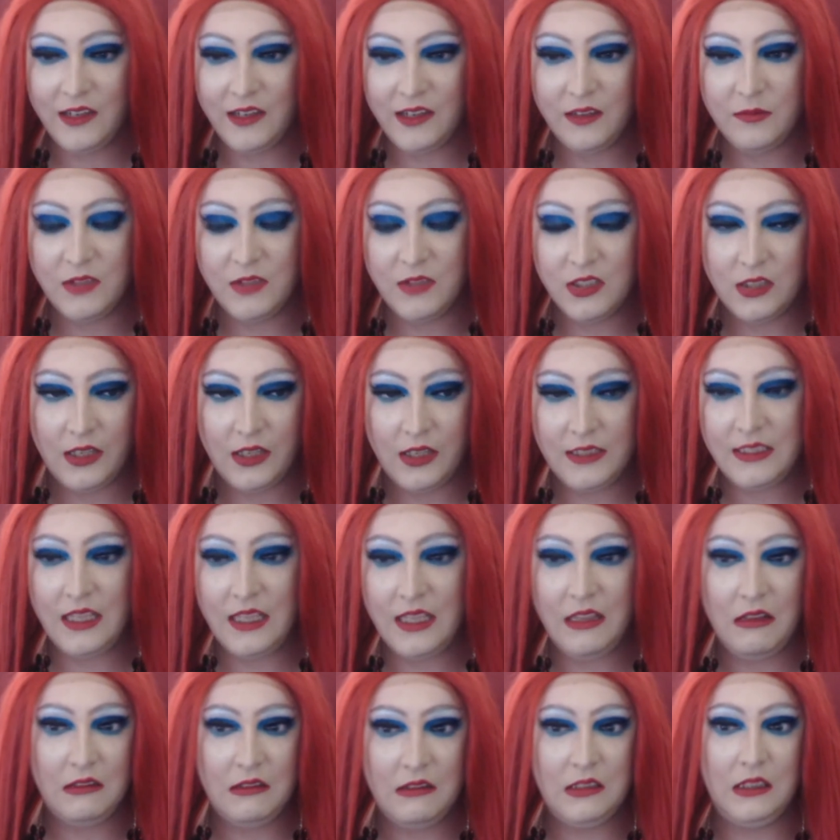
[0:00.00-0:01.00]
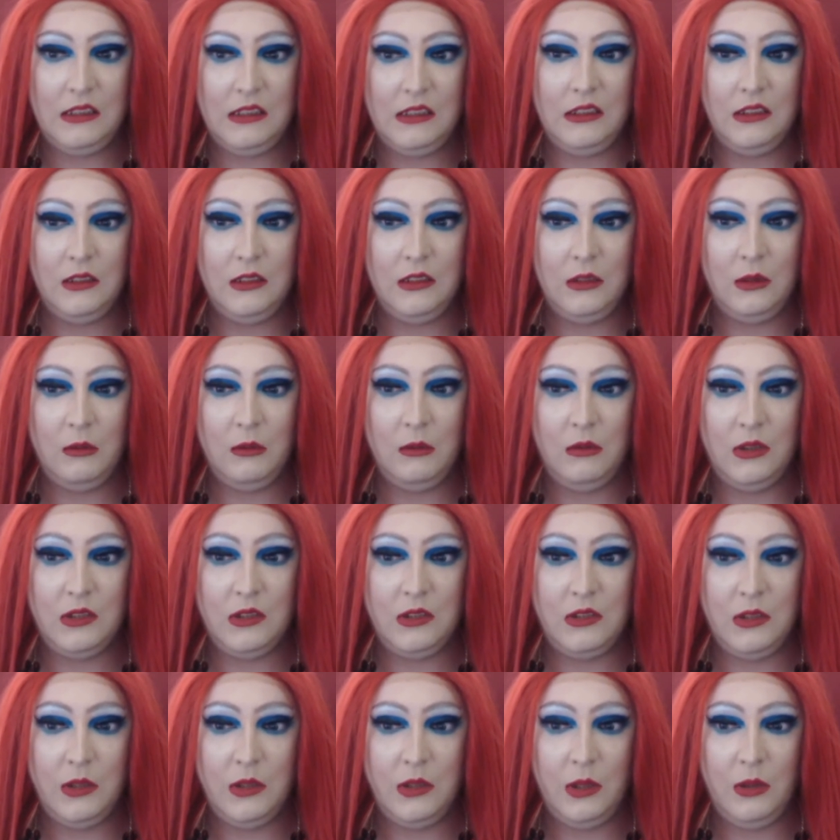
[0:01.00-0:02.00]
I'm just like sat there like, I don't know what
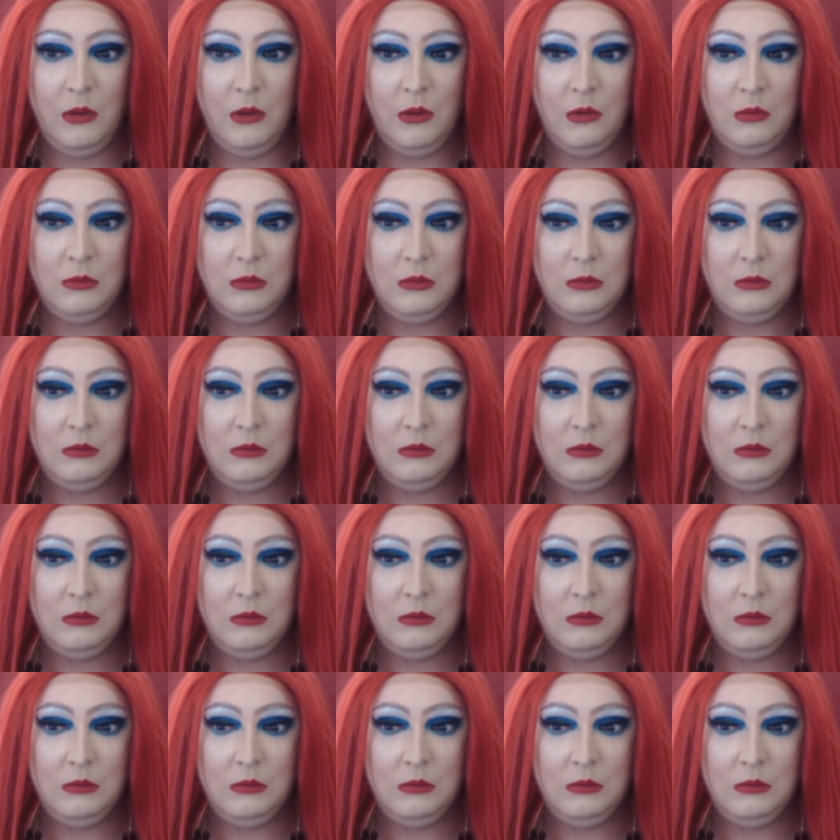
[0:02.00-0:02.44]
to do.